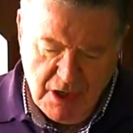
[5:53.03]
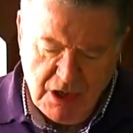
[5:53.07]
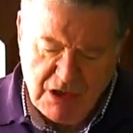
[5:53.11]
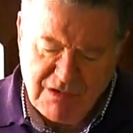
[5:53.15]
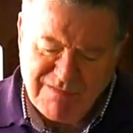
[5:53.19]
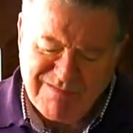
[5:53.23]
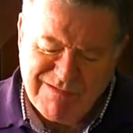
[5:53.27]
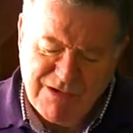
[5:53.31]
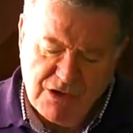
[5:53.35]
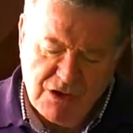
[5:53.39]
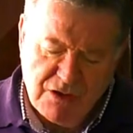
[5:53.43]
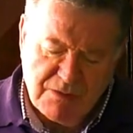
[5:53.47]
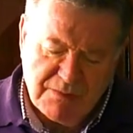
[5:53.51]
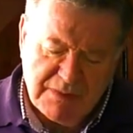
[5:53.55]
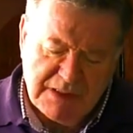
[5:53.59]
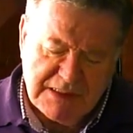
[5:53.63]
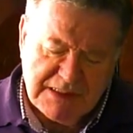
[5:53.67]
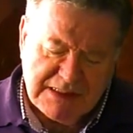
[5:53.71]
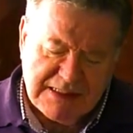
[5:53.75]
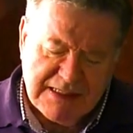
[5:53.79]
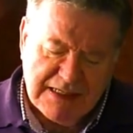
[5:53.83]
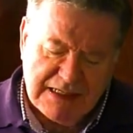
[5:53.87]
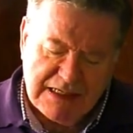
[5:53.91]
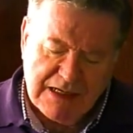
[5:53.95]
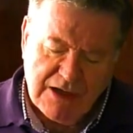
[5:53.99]

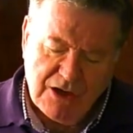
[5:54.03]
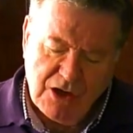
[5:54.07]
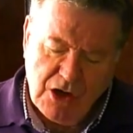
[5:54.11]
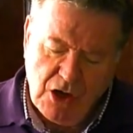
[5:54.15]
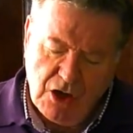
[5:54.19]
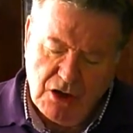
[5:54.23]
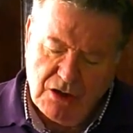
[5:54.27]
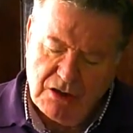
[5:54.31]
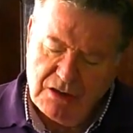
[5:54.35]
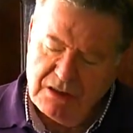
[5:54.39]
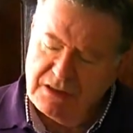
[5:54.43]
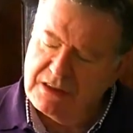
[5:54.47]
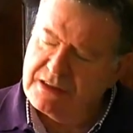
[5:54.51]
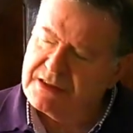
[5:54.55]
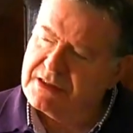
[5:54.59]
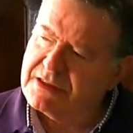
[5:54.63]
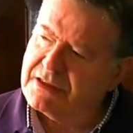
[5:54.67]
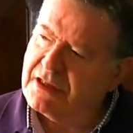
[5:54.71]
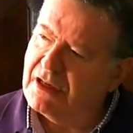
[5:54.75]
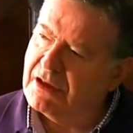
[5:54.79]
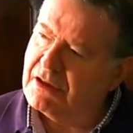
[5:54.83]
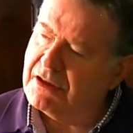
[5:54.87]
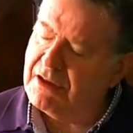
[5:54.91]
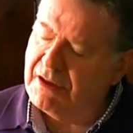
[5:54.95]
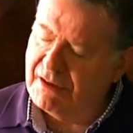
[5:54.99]
Rumors had long
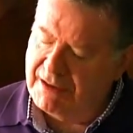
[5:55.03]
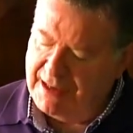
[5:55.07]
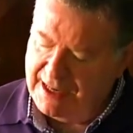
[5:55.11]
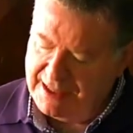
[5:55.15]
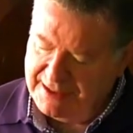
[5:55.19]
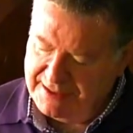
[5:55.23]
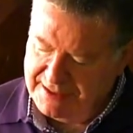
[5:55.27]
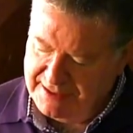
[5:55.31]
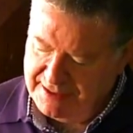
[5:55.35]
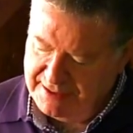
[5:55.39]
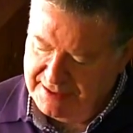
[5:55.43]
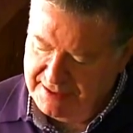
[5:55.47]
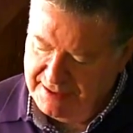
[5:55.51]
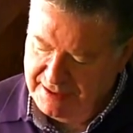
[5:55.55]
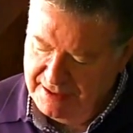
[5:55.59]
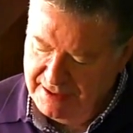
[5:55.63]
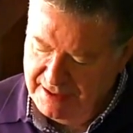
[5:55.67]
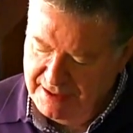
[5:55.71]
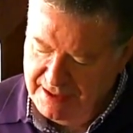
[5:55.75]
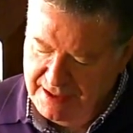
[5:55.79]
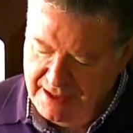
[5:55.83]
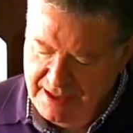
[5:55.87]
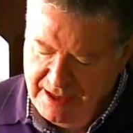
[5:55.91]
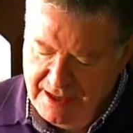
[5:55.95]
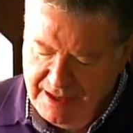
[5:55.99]
circulated
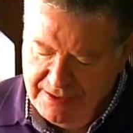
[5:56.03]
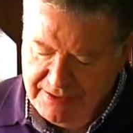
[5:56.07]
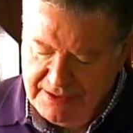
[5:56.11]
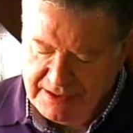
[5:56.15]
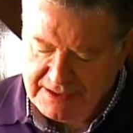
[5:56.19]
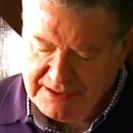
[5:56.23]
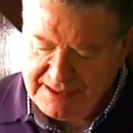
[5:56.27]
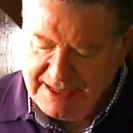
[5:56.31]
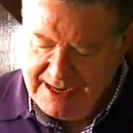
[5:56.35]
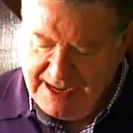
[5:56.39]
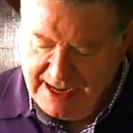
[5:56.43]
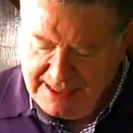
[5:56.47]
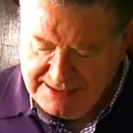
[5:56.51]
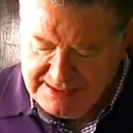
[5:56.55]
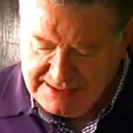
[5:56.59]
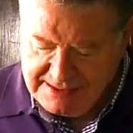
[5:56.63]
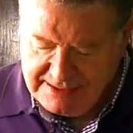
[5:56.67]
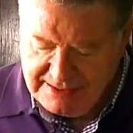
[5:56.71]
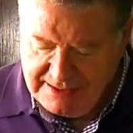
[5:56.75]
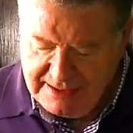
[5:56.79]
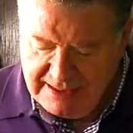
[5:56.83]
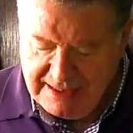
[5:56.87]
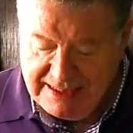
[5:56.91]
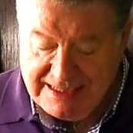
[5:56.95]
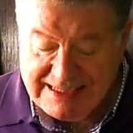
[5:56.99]
that
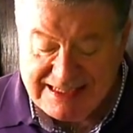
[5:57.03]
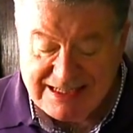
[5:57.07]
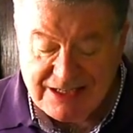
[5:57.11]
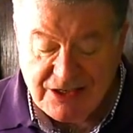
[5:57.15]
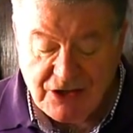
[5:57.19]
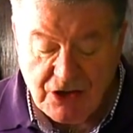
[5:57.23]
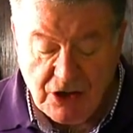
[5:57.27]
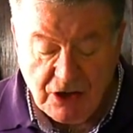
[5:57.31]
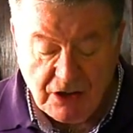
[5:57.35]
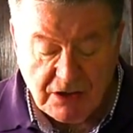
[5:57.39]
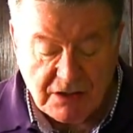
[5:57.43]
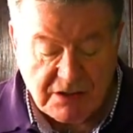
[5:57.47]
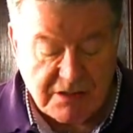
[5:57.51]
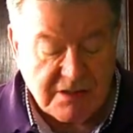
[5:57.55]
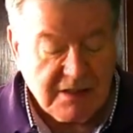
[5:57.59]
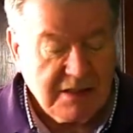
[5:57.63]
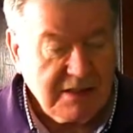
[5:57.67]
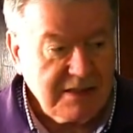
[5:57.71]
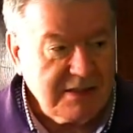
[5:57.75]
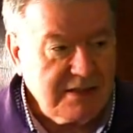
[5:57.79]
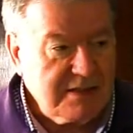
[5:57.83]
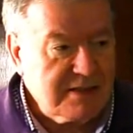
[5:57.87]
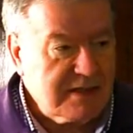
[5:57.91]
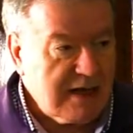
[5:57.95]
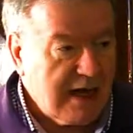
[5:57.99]
Kastner had not
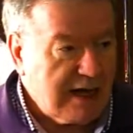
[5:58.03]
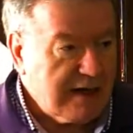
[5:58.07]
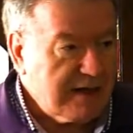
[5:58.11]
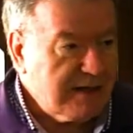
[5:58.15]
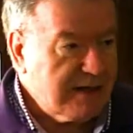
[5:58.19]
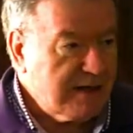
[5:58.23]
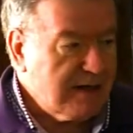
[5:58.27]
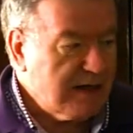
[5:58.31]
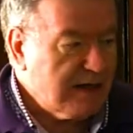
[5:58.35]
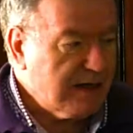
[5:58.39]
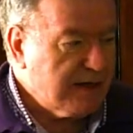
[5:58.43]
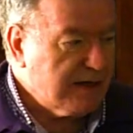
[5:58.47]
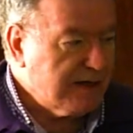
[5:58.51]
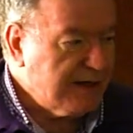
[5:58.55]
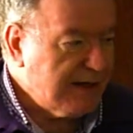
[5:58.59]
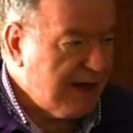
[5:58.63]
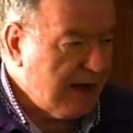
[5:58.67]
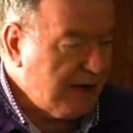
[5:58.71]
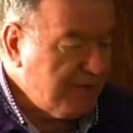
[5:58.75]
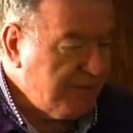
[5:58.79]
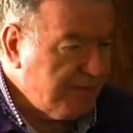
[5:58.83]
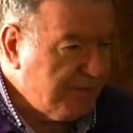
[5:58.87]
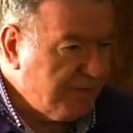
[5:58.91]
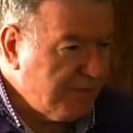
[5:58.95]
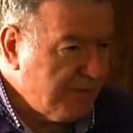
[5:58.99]
done
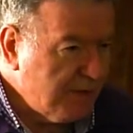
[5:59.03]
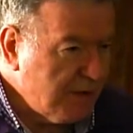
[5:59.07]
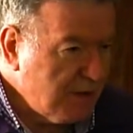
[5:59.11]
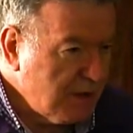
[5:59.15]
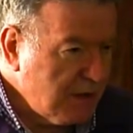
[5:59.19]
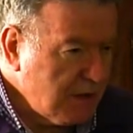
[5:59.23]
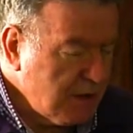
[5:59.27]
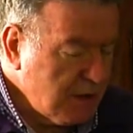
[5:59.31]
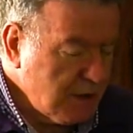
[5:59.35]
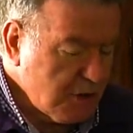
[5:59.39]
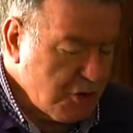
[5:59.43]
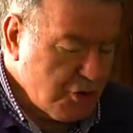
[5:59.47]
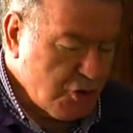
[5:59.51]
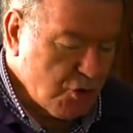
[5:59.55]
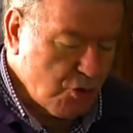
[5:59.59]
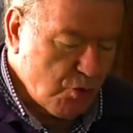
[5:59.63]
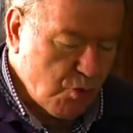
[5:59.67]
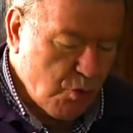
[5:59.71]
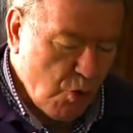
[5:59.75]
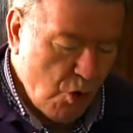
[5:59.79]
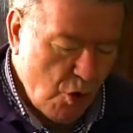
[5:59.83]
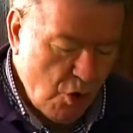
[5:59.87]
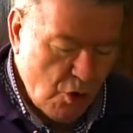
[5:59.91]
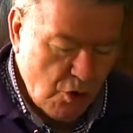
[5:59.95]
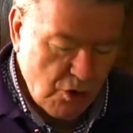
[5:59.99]
enough to
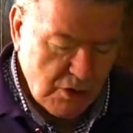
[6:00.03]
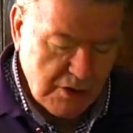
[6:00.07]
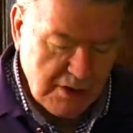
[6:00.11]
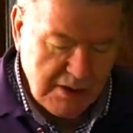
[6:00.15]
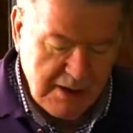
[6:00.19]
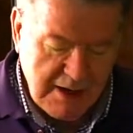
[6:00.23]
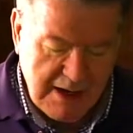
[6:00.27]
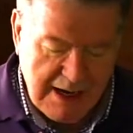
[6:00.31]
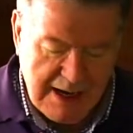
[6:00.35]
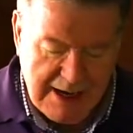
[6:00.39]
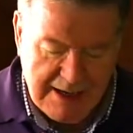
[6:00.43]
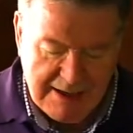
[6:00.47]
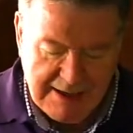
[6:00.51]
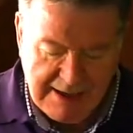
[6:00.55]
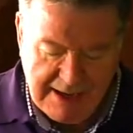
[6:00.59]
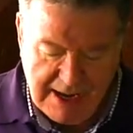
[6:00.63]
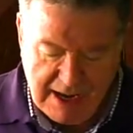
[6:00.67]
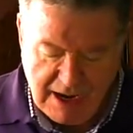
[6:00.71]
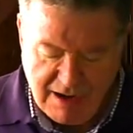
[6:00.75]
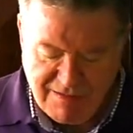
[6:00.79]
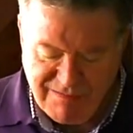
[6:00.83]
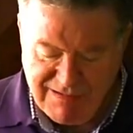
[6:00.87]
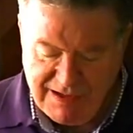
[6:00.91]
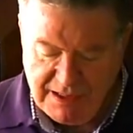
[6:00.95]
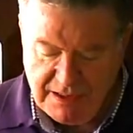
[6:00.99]
warn
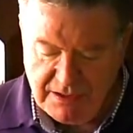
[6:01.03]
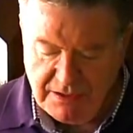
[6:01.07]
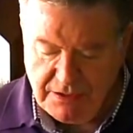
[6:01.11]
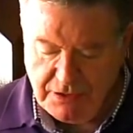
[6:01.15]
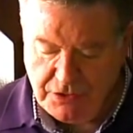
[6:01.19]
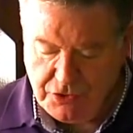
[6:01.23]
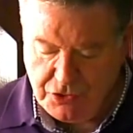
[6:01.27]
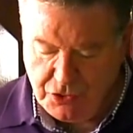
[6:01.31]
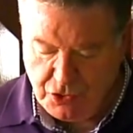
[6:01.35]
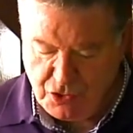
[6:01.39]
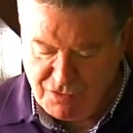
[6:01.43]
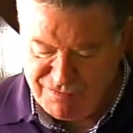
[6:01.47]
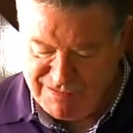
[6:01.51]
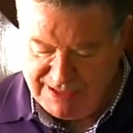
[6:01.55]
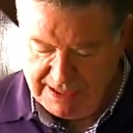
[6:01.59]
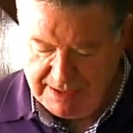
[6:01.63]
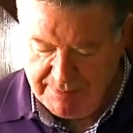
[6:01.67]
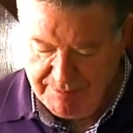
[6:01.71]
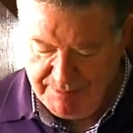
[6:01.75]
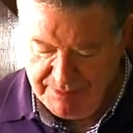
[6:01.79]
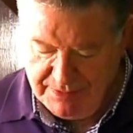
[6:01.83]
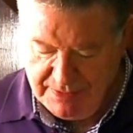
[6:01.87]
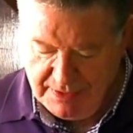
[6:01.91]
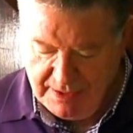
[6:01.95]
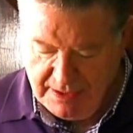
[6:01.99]
Hungarian Jewry,
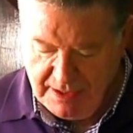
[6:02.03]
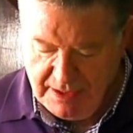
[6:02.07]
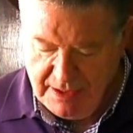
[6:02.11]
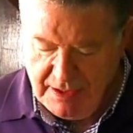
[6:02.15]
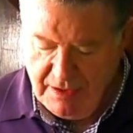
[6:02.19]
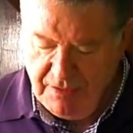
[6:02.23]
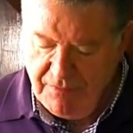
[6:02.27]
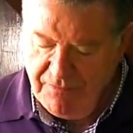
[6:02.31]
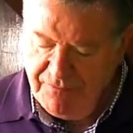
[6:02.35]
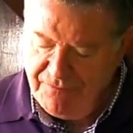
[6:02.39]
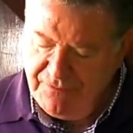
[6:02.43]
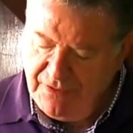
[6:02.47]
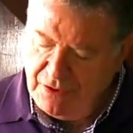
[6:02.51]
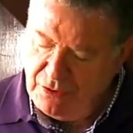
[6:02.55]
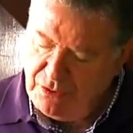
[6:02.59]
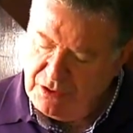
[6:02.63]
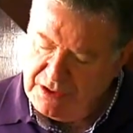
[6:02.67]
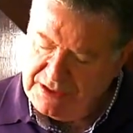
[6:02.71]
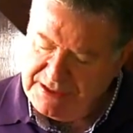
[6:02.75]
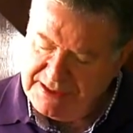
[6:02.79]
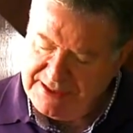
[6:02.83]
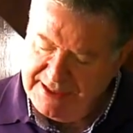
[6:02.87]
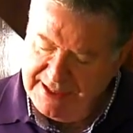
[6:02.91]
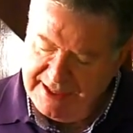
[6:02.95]
focusing